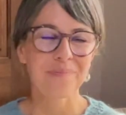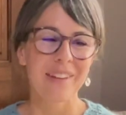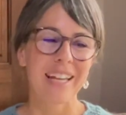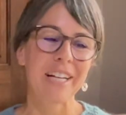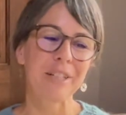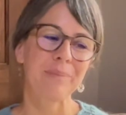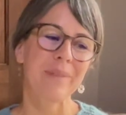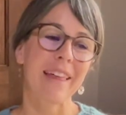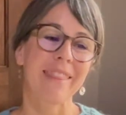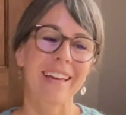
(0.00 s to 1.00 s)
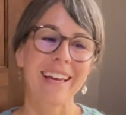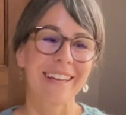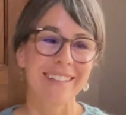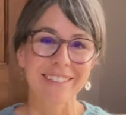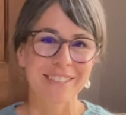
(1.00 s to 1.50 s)
And
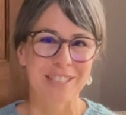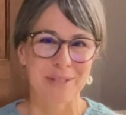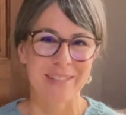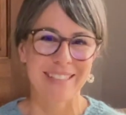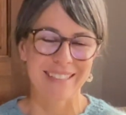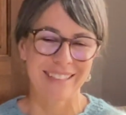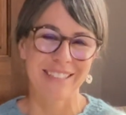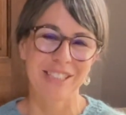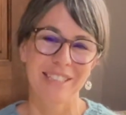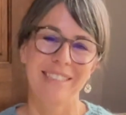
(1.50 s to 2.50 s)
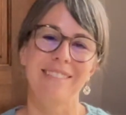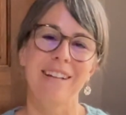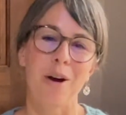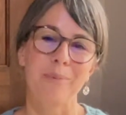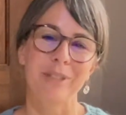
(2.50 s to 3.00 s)
then just recently she's
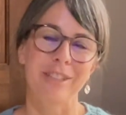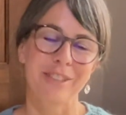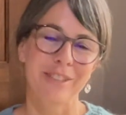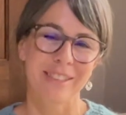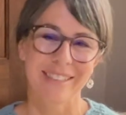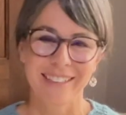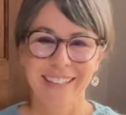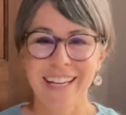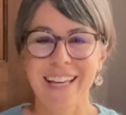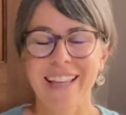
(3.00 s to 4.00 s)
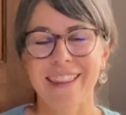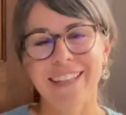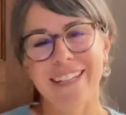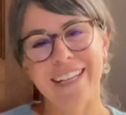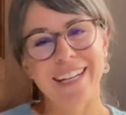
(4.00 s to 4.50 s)
hopped onto the
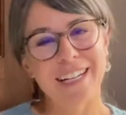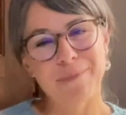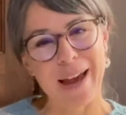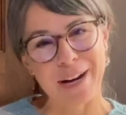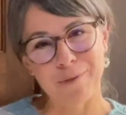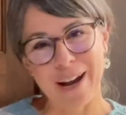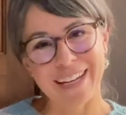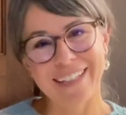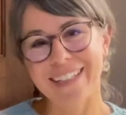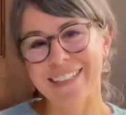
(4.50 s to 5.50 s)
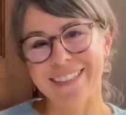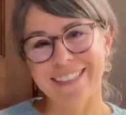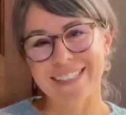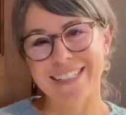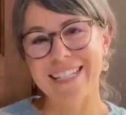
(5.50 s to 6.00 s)
knitting bandwagon and
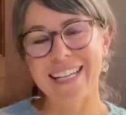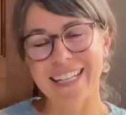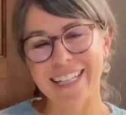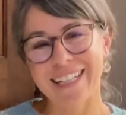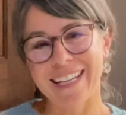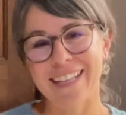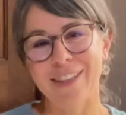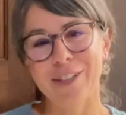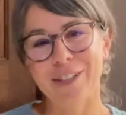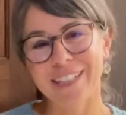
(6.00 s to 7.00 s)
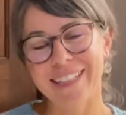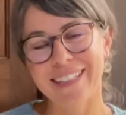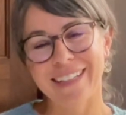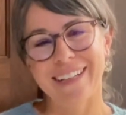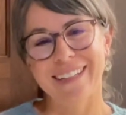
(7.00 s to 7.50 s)
is knitting and learning,
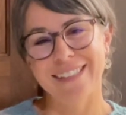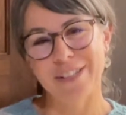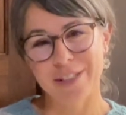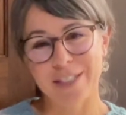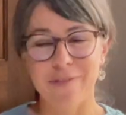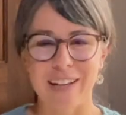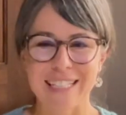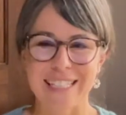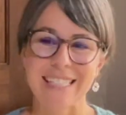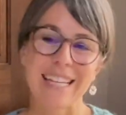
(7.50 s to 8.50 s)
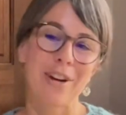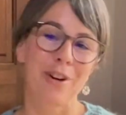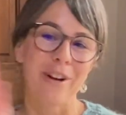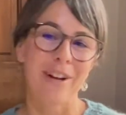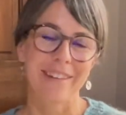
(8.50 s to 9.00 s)
and so it's fun to see
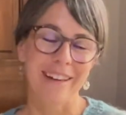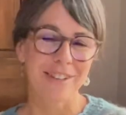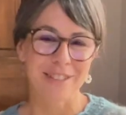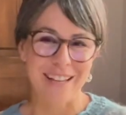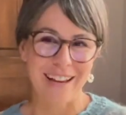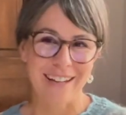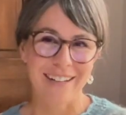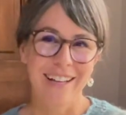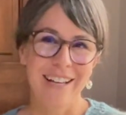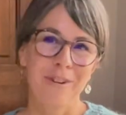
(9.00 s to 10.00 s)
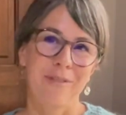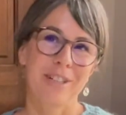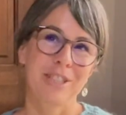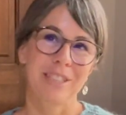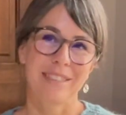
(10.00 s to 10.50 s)
her on the other side where
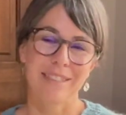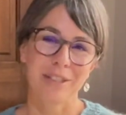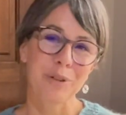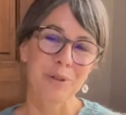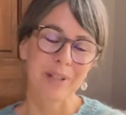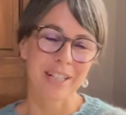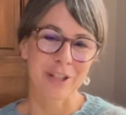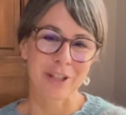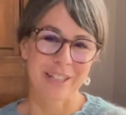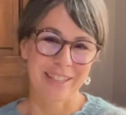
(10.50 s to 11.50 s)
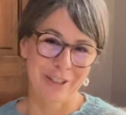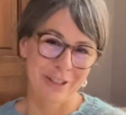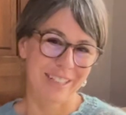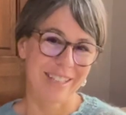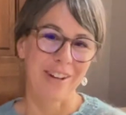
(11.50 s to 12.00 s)
she's a new knitter and
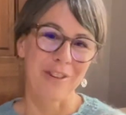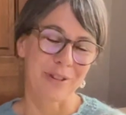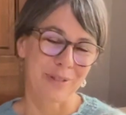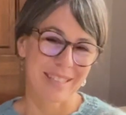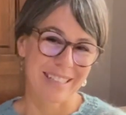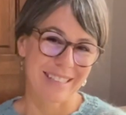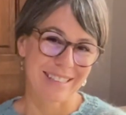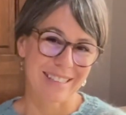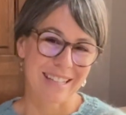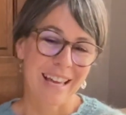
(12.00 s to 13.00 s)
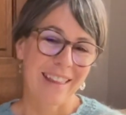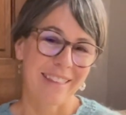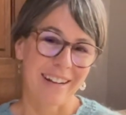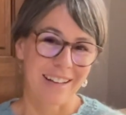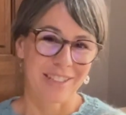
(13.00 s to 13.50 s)
learning all those things
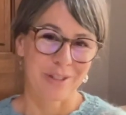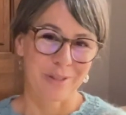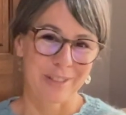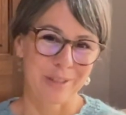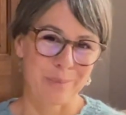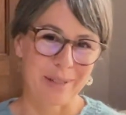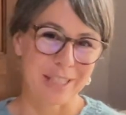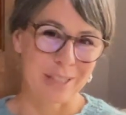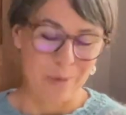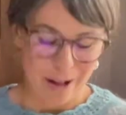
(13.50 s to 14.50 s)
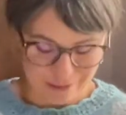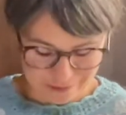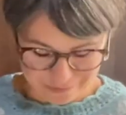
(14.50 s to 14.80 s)
that I enjoy so much as well.